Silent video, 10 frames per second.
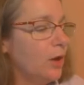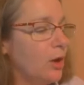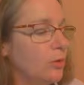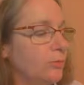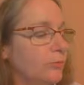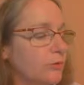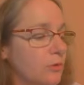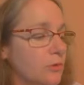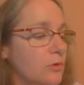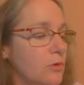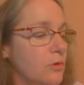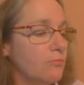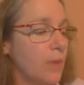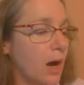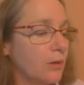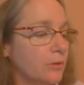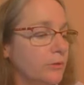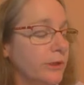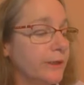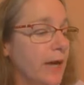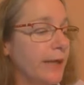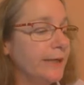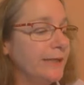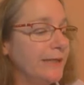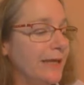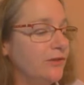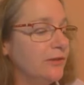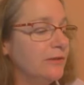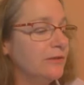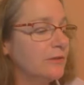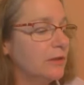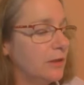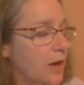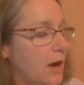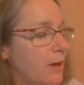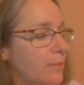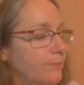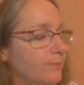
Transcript: Homeschool Model United Nations Club.